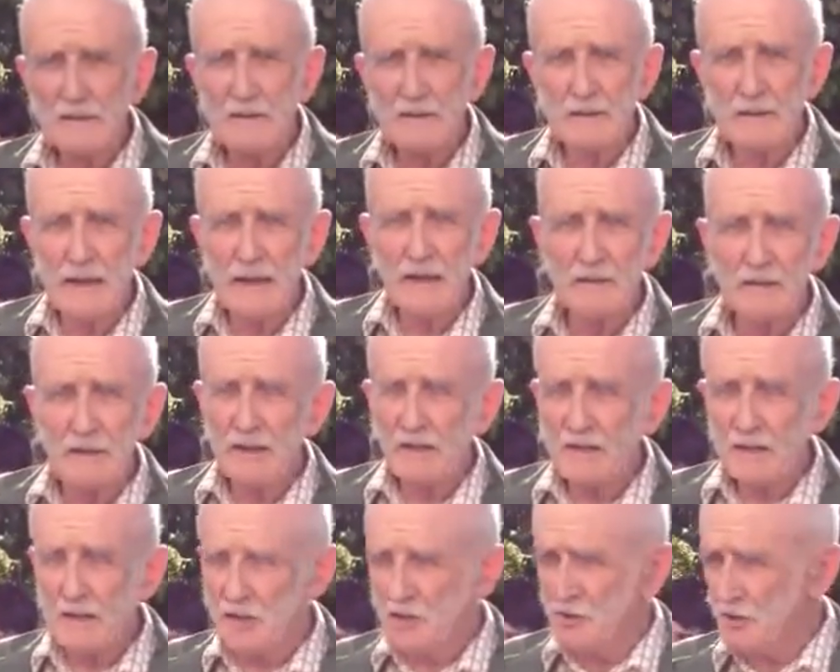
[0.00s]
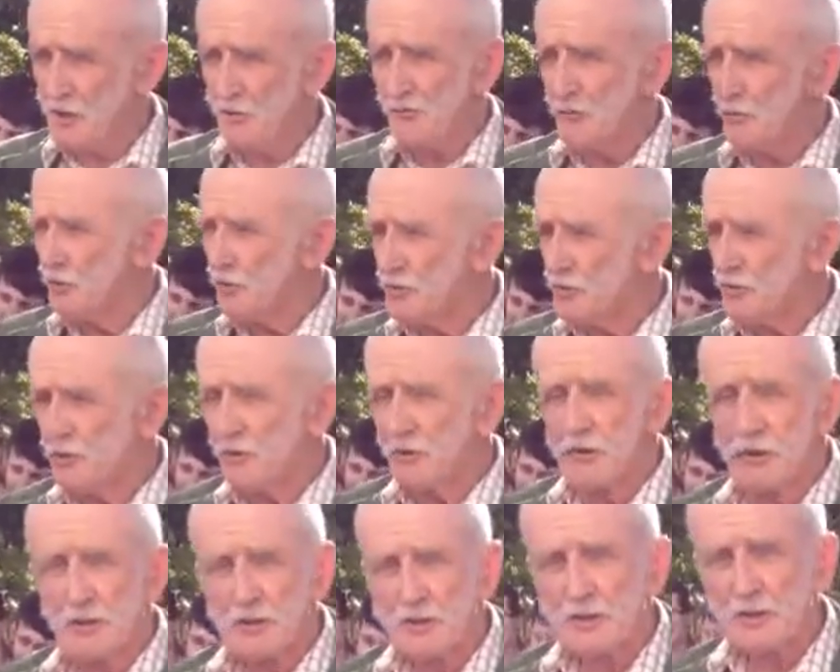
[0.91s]
and it's divorce
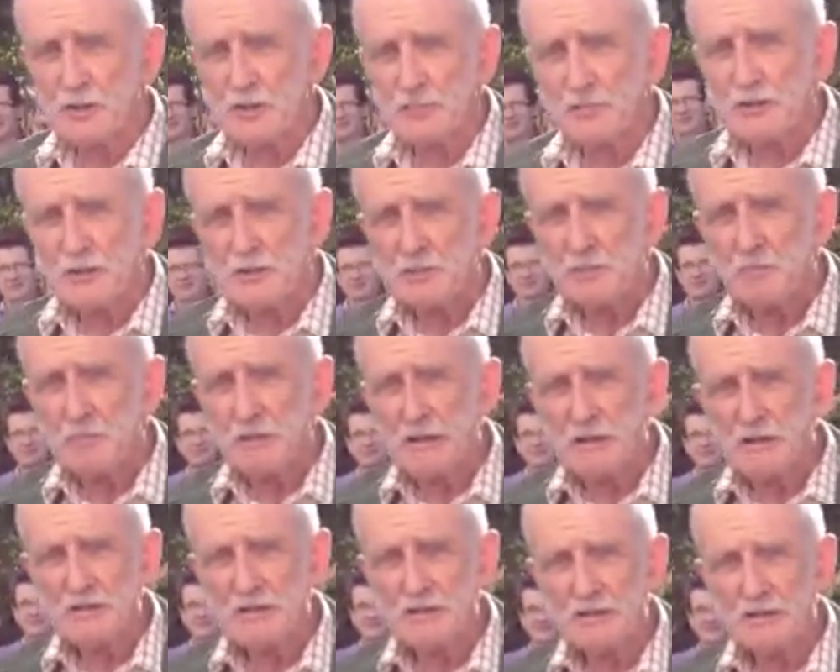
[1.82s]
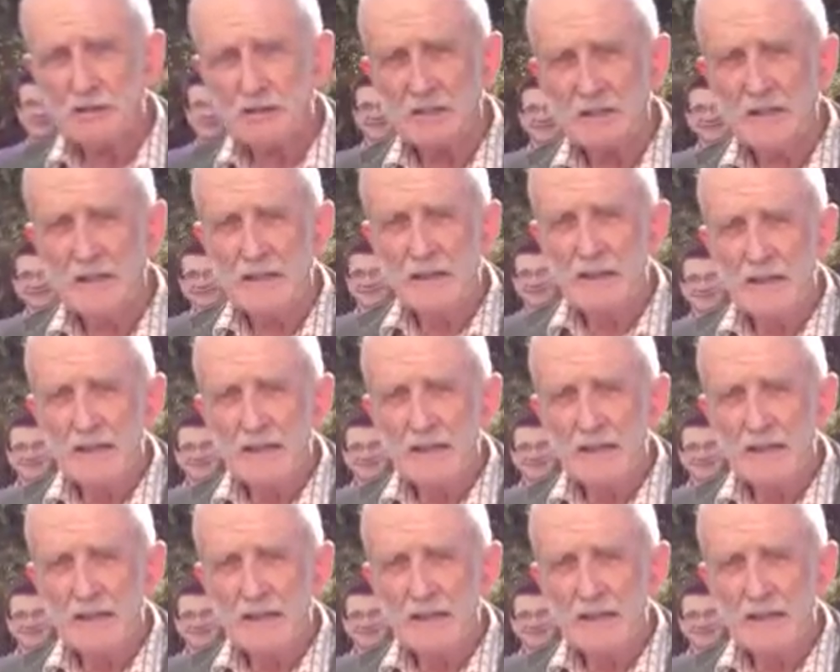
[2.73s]
lawyers at 20 paces.